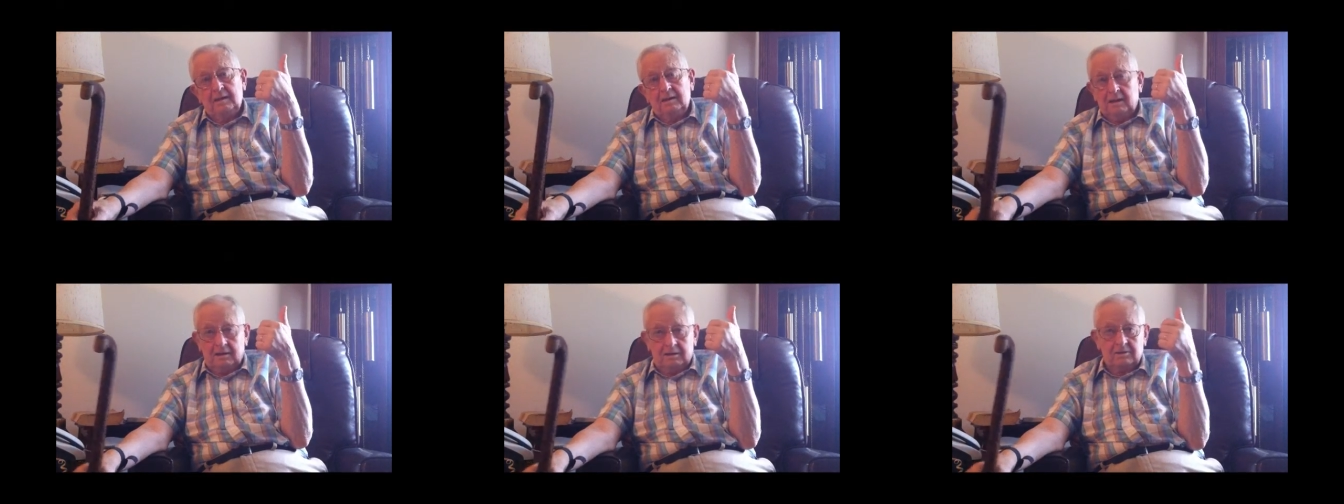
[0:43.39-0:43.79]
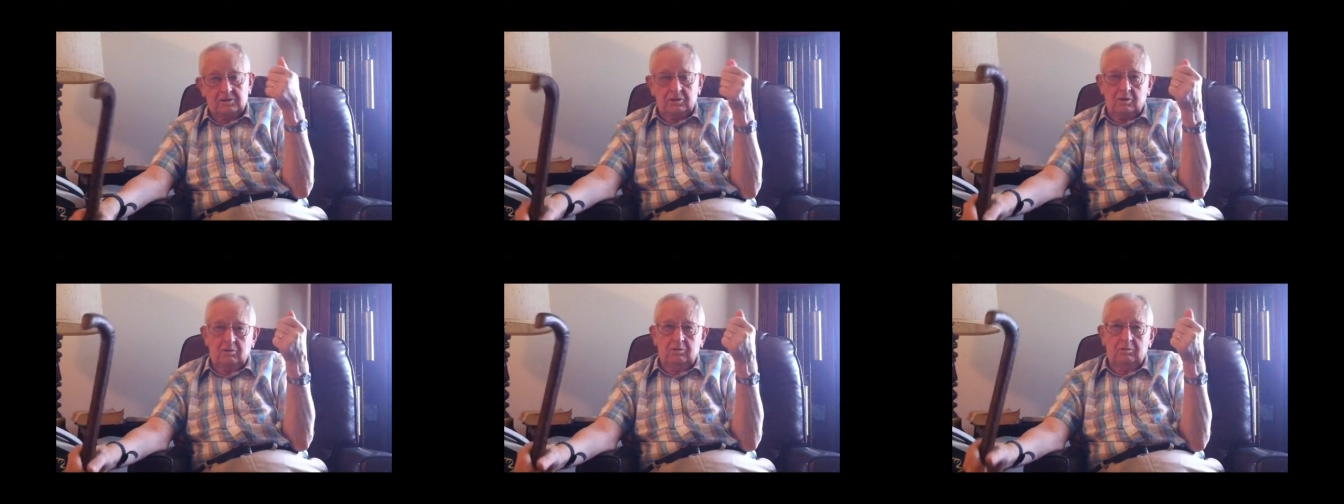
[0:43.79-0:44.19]
Now
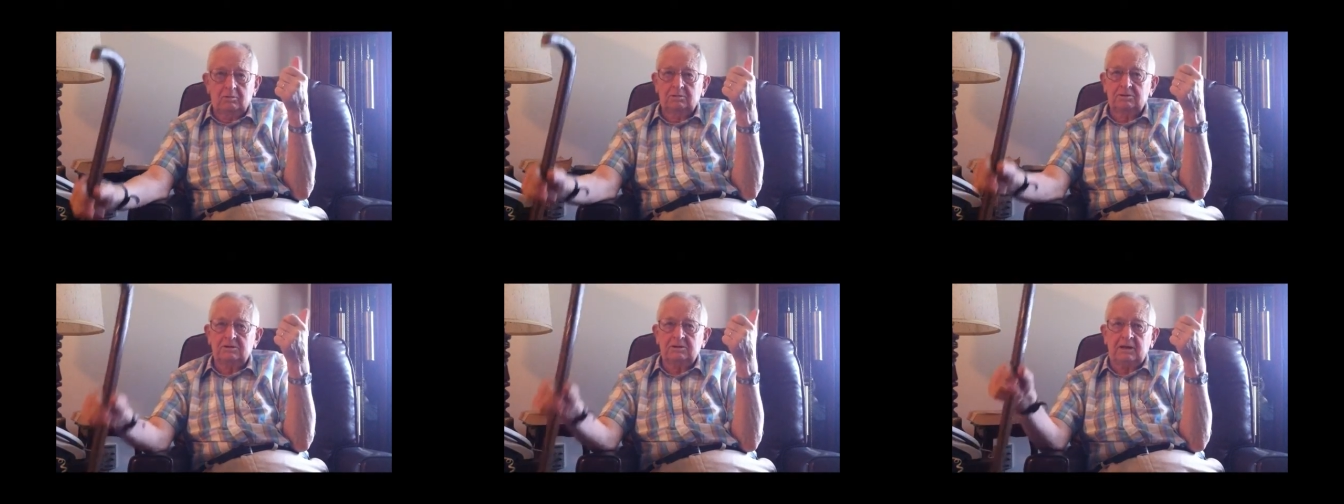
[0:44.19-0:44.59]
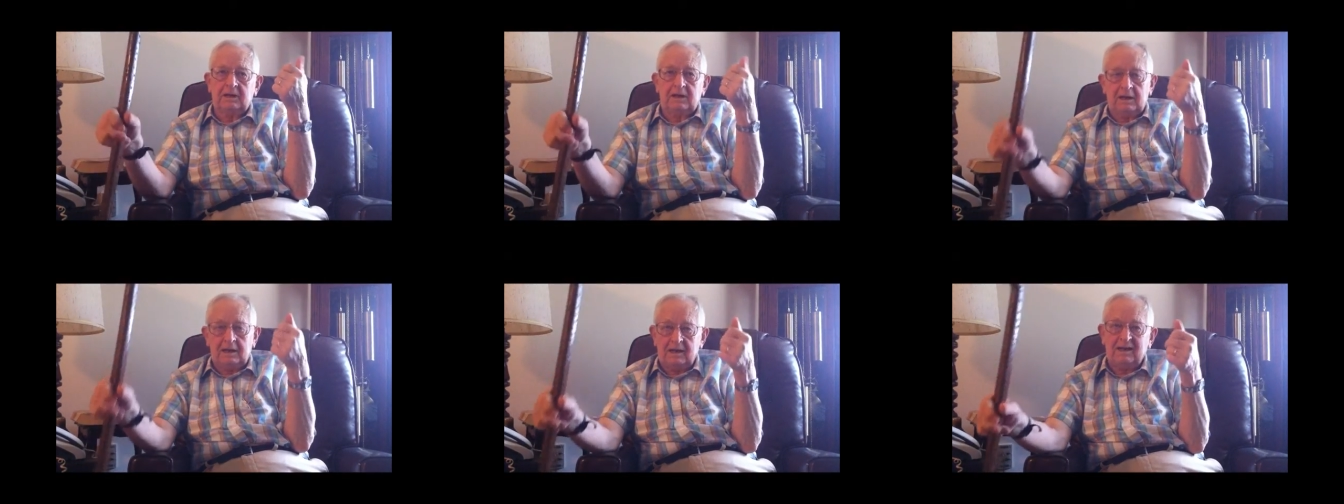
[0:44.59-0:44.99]
there's an old
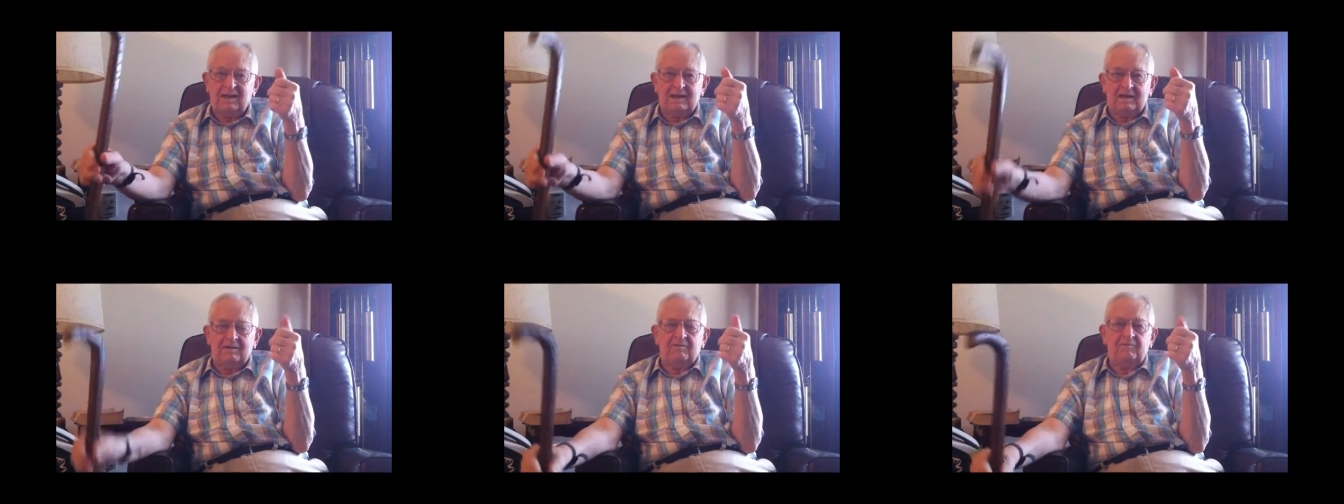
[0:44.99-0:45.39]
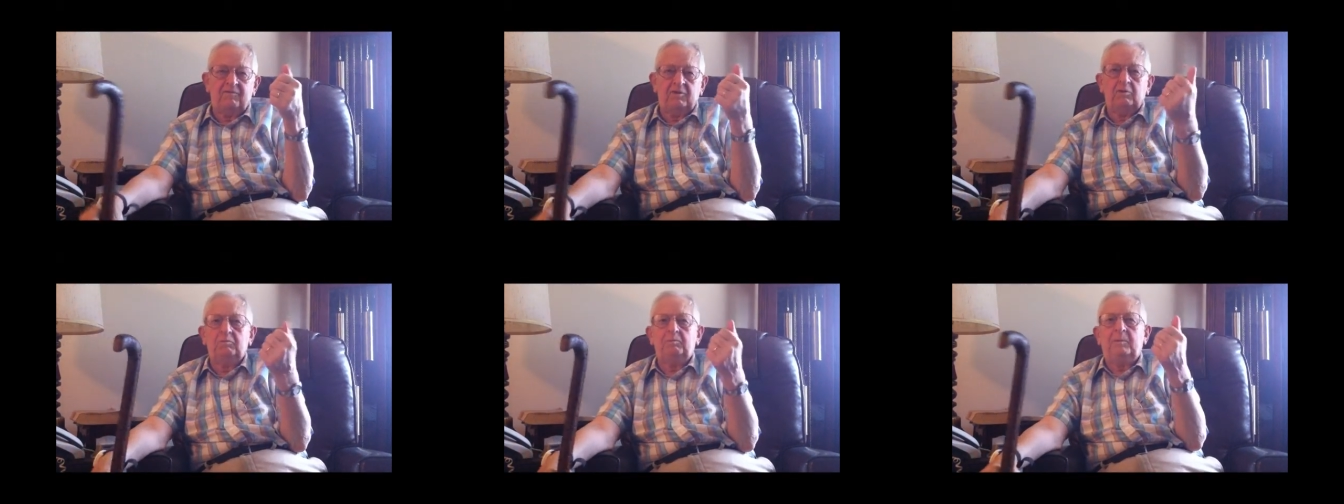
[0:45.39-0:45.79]
saying that
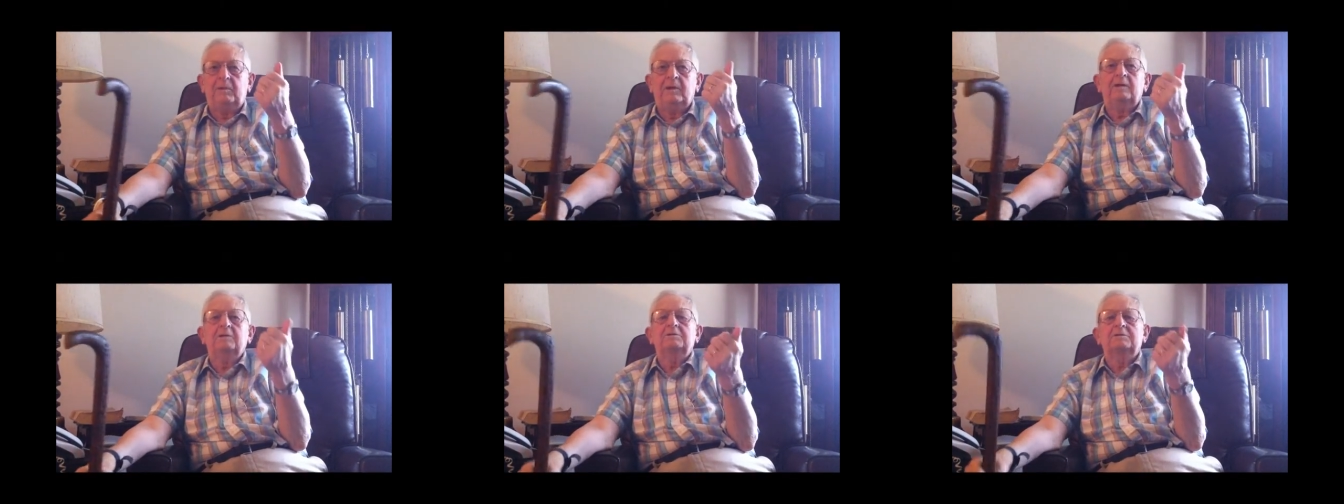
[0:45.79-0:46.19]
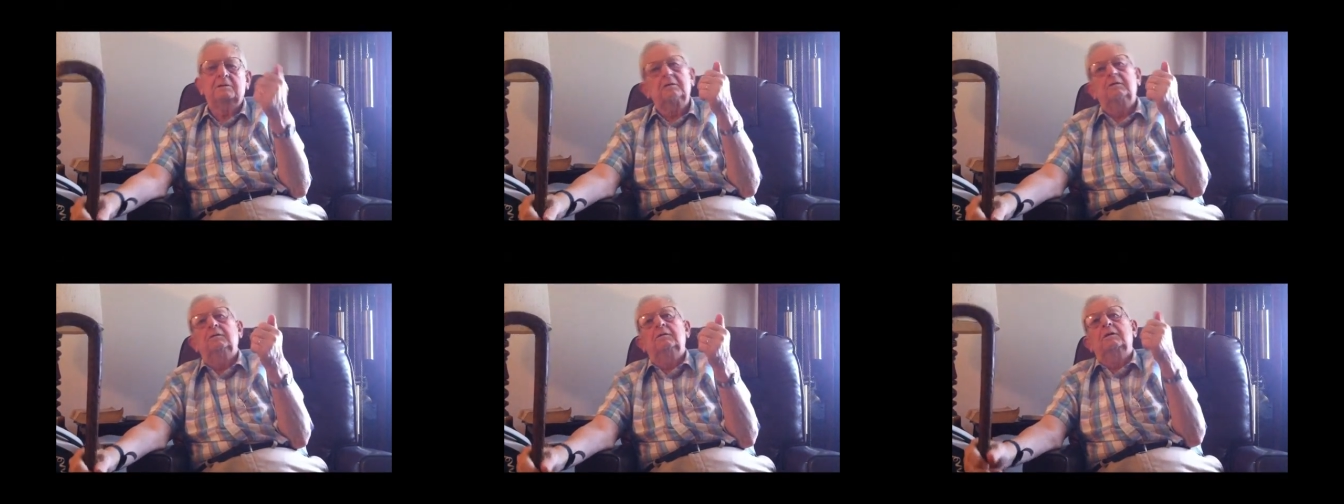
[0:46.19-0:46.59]
if you pick a
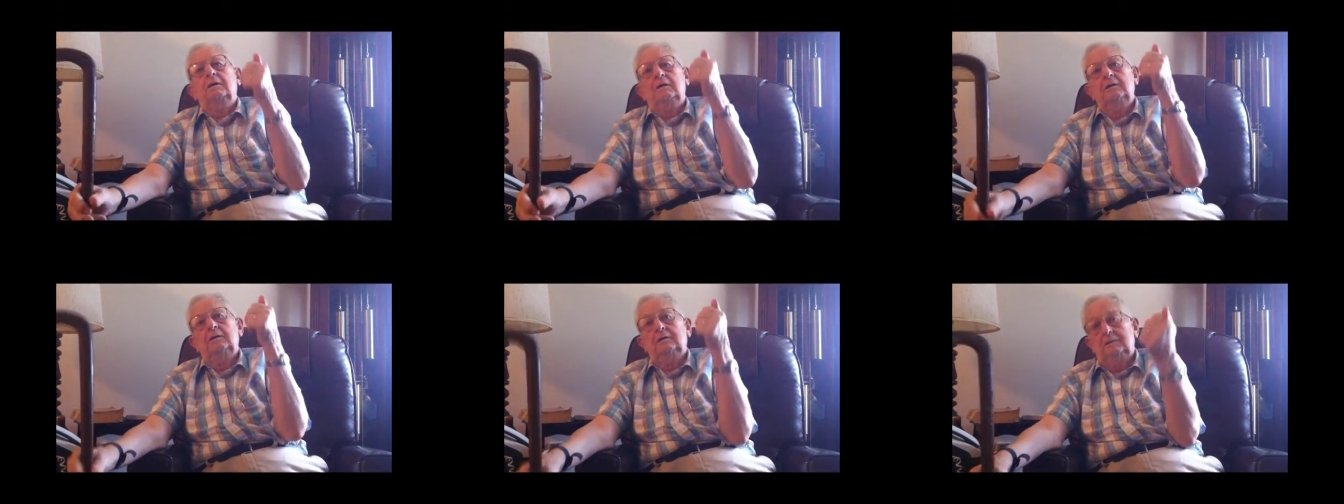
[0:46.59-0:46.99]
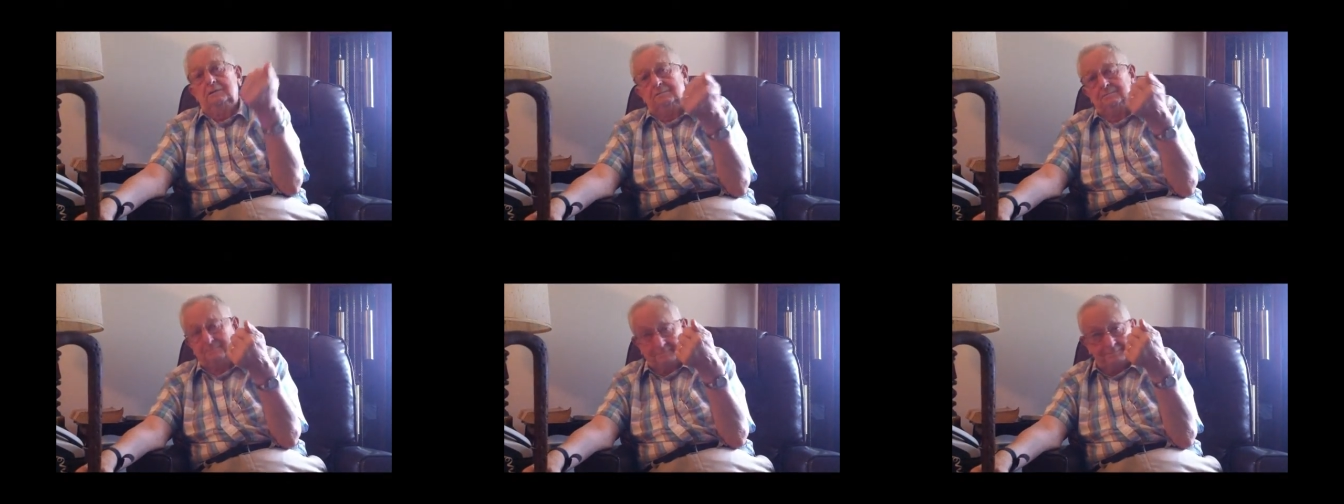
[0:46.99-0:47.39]
skunk
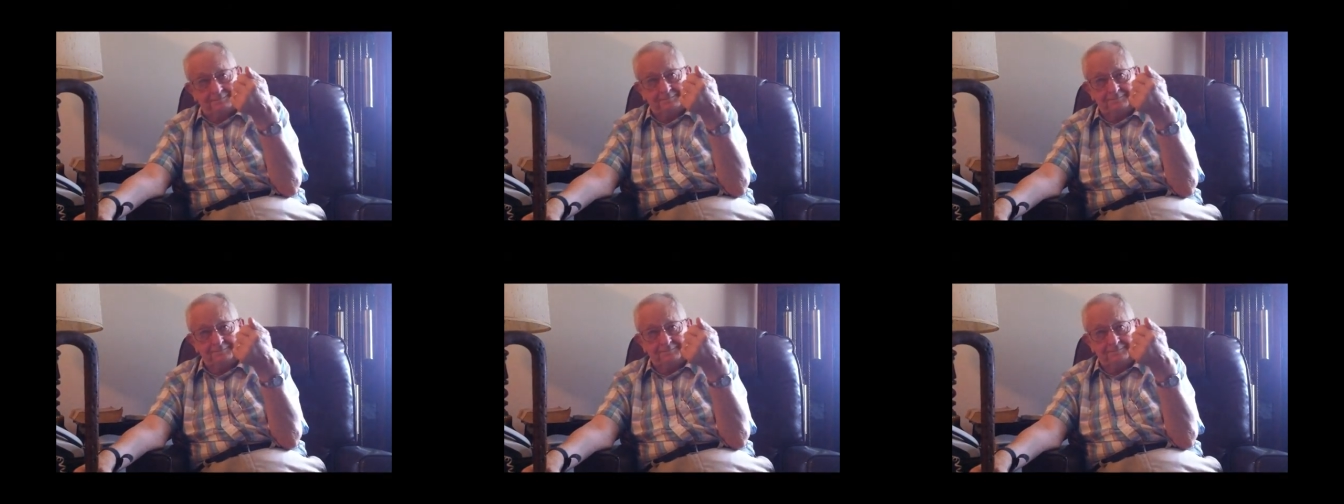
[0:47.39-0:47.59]
up,